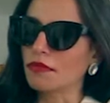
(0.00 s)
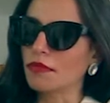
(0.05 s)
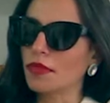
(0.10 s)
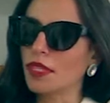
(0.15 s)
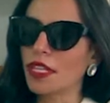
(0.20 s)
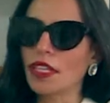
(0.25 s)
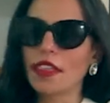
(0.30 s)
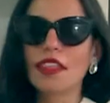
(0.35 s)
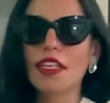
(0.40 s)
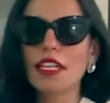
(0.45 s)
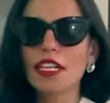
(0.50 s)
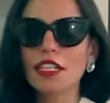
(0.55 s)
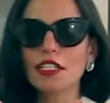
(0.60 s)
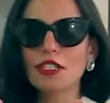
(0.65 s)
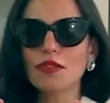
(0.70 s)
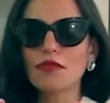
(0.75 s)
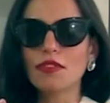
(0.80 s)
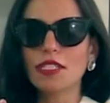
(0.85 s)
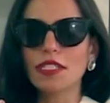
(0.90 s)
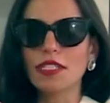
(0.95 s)
the
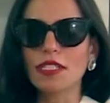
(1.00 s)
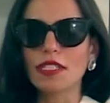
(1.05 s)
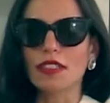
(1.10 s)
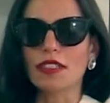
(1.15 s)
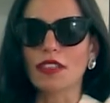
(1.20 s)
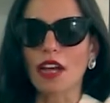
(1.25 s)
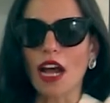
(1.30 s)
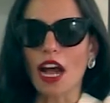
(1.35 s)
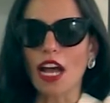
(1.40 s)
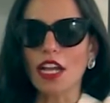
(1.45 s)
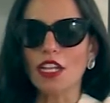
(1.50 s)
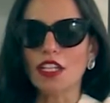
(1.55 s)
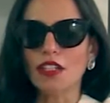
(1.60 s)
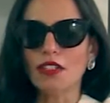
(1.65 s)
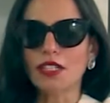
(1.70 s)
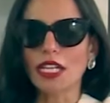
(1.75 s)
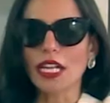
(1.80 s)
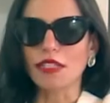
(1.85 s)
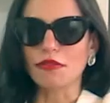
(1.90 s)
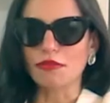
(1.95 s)
things we
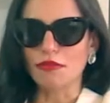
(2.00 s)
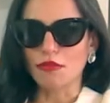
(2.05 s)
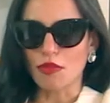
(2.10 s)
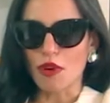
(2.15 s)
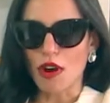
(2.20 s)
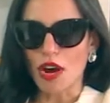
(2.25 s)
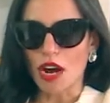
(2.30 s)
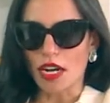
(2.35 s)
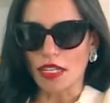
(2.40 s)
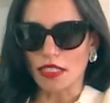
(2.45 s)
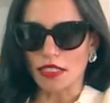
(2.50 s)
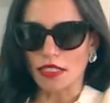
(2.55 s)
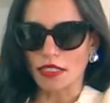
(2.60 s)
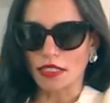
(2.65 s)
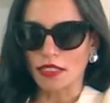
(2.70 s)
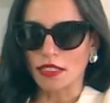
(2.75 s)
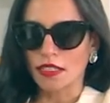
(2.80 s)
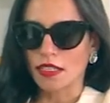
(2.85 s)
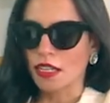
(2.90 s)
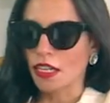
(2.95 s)
desire and
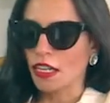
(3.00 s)
want